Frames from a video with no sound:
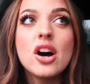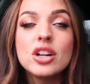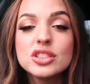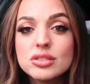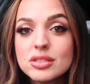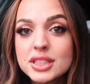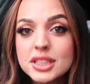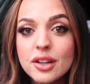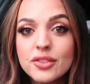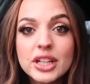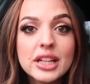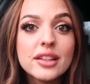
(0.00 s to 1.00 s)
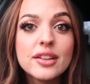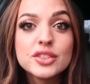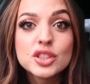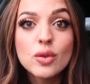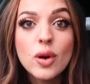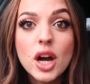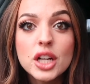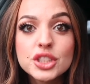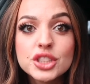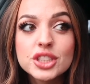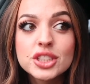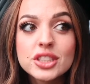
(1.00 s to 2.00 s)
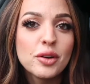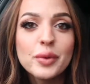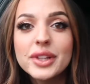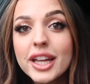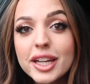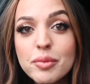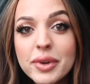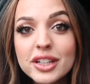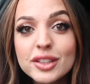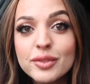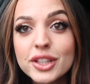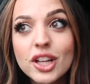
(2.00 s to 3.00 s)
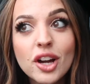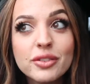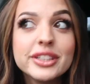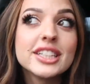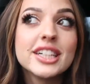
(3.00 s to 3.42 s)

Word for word: Also discovered I love squash. Well, we like it better than we thought we